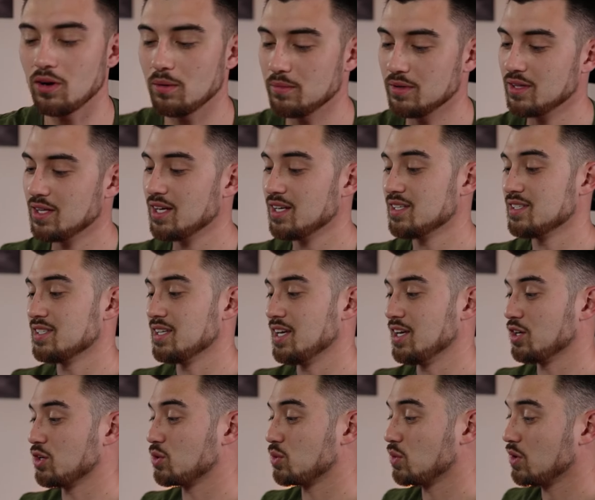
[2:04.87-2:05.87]
mean, that is
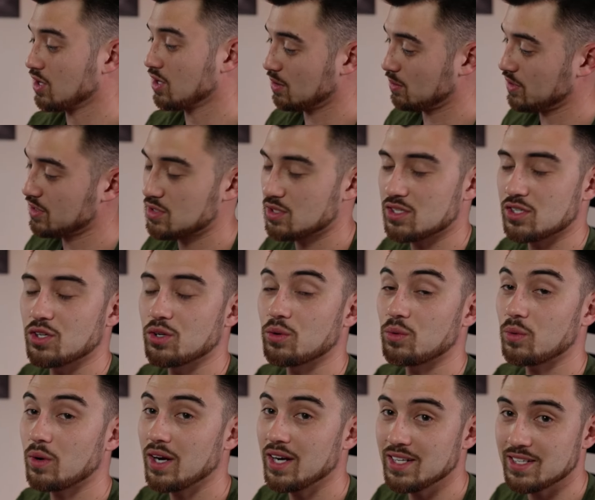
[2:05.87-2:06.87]
incredible. This is
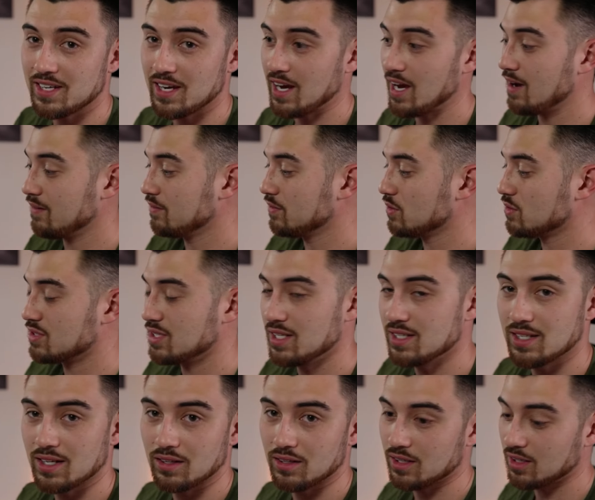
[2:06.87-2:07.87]
great to have your
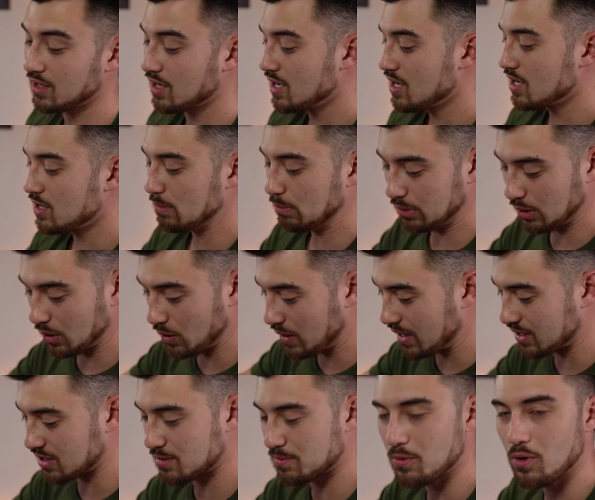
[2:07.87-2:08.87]
detailing, blow
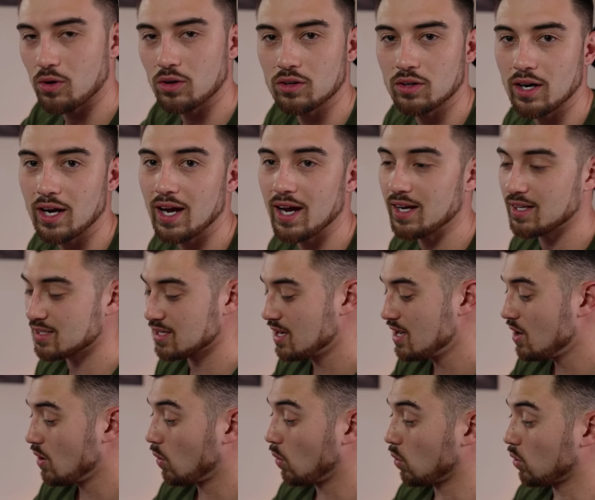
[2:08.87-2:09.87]
out small cracks.
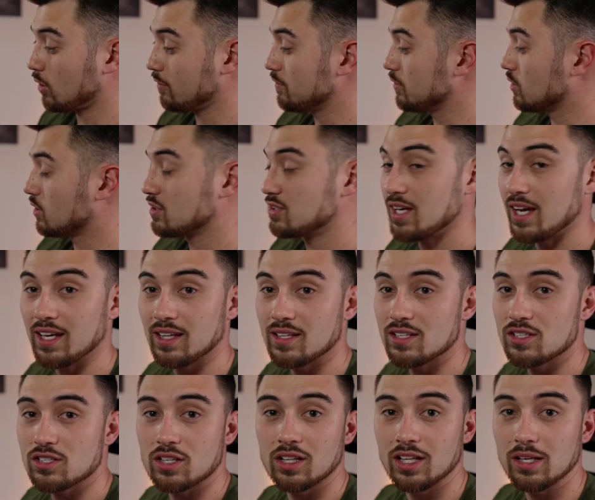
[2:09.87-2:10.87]
Or if you're taking this
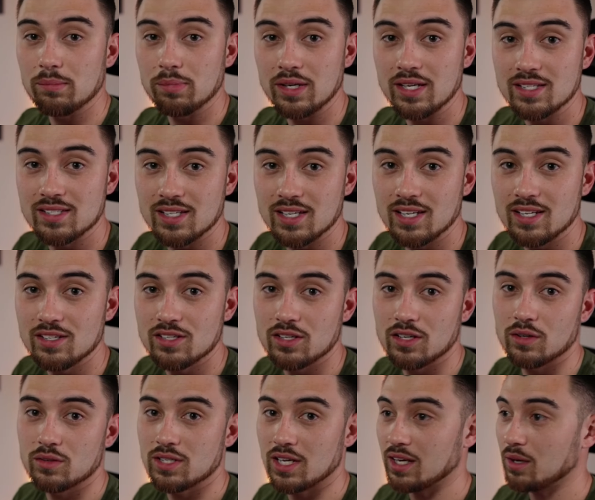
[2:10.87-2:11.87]
to clean PCs, you know,
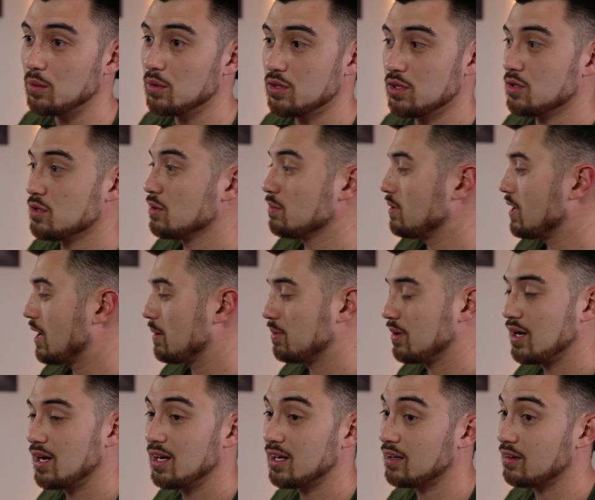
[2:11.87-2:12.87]
take it with you in your
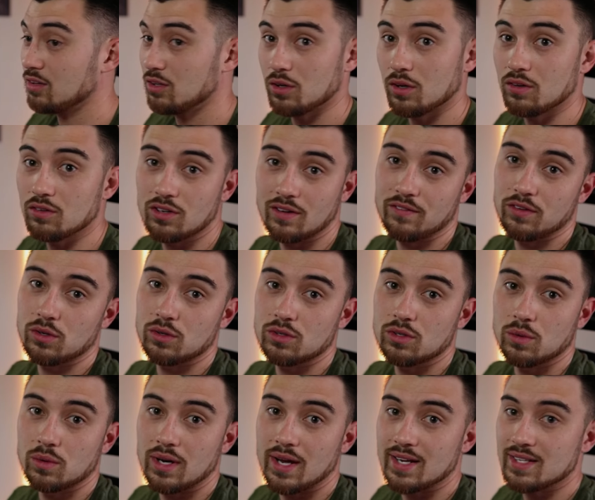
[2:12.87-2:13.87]
backpack. You know, if you're
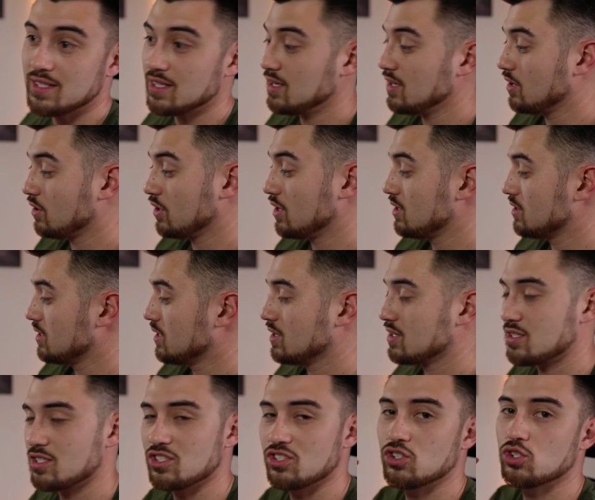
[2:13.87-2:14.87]
doing IT or anything, this
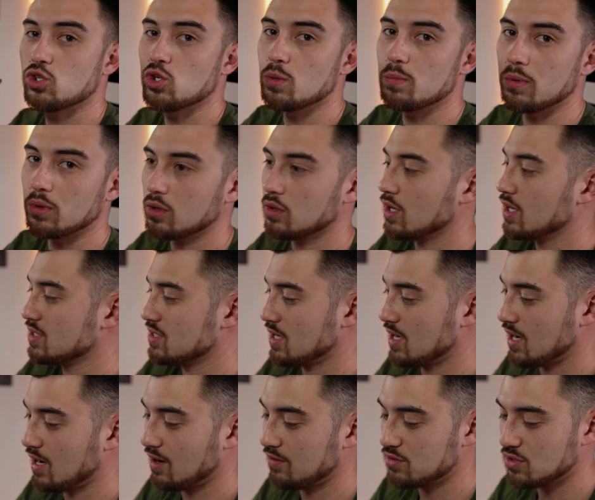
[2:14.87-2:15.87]
is super great to
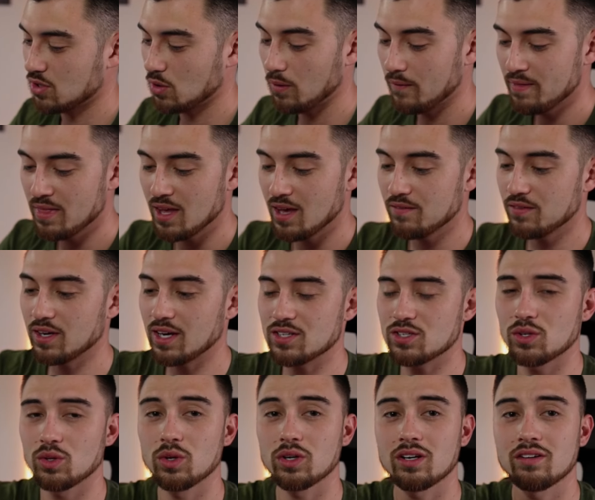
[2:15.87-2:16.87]
have. So if you guys are
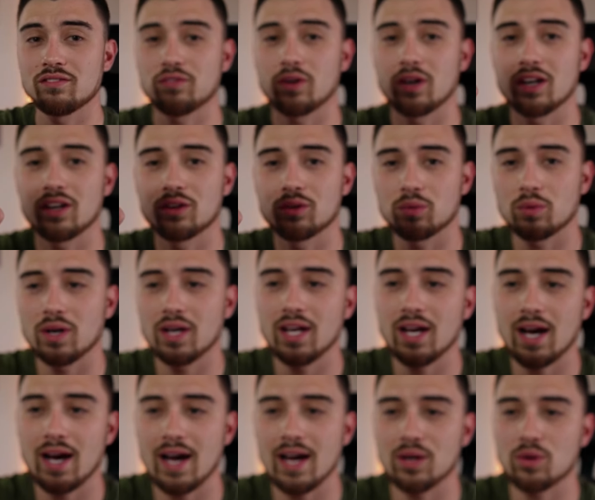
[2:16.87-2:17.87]
looking for a great
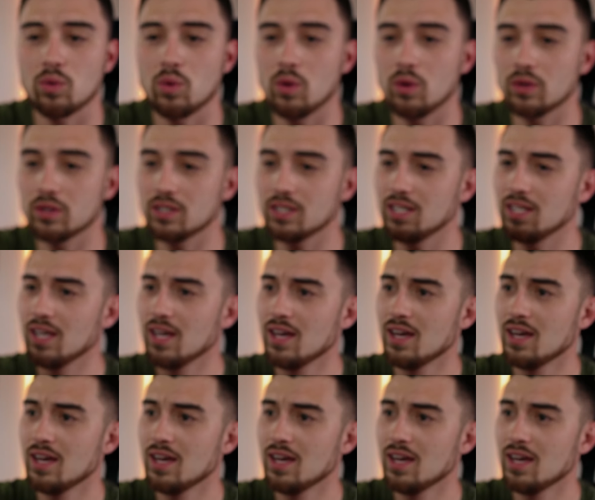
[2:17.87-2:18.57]
high quality